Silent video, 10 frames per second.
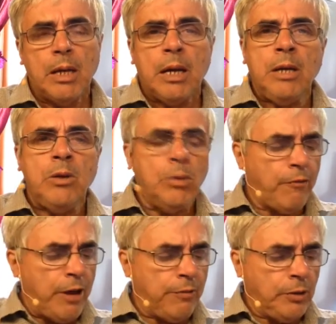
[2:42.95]
He knew the
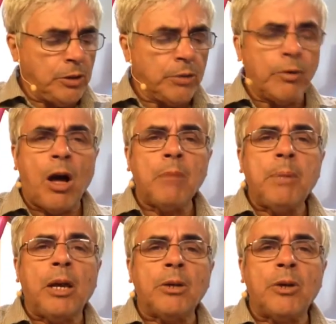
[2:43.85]
faithfulness of God
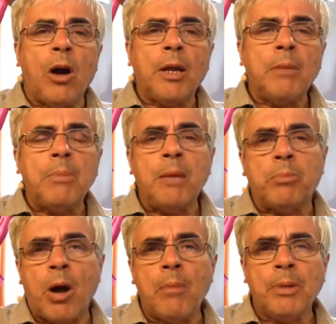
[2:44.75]
because God had made
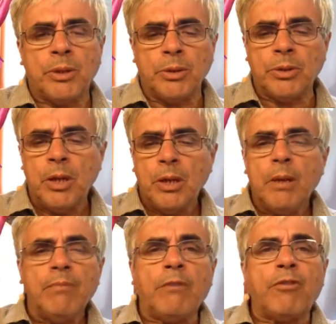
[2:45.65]
promises
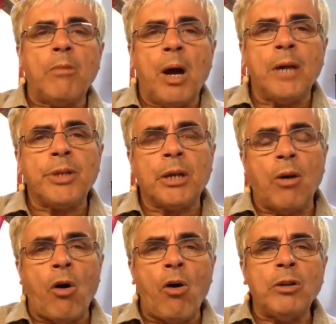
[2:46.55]
that from Isaac
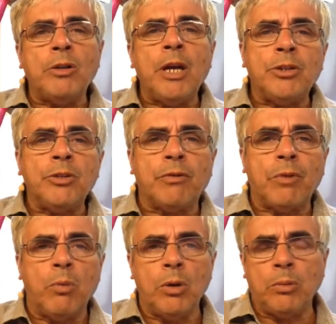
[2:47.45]
all the nations of the
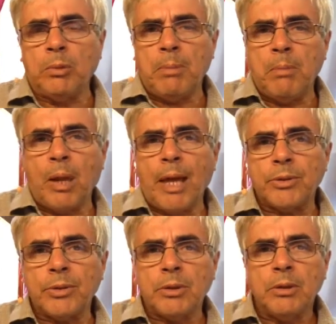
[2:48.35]
world would be
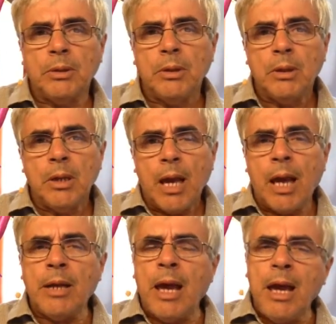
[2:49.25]
blessed.
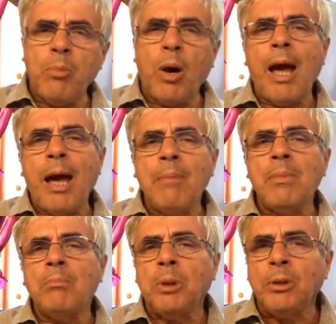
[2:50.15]
And Abraham
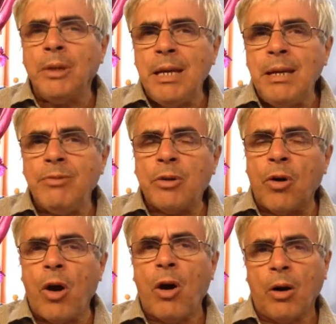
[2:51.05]
believed
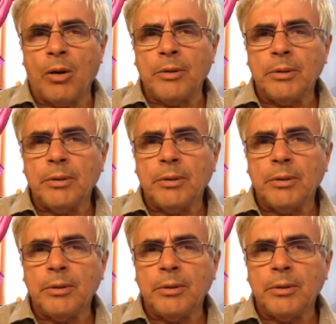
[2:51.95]
God.